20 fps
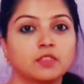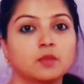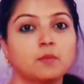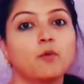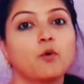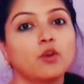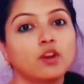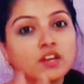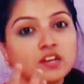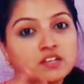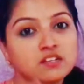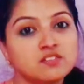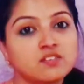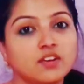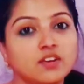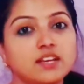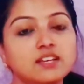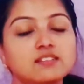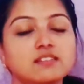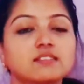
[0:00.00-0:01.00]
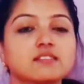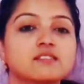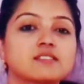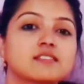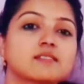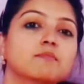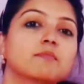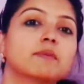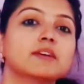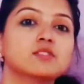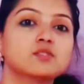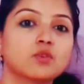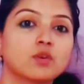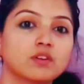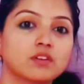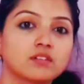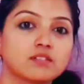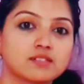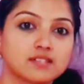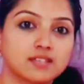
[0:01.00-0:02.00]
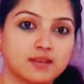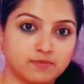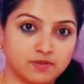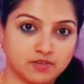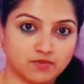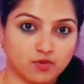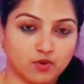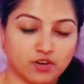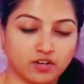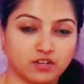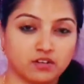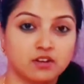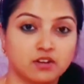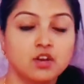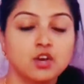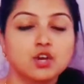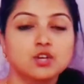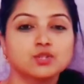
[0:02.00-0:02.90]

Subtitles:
The pollen is released and the stigma is not a receptive organ.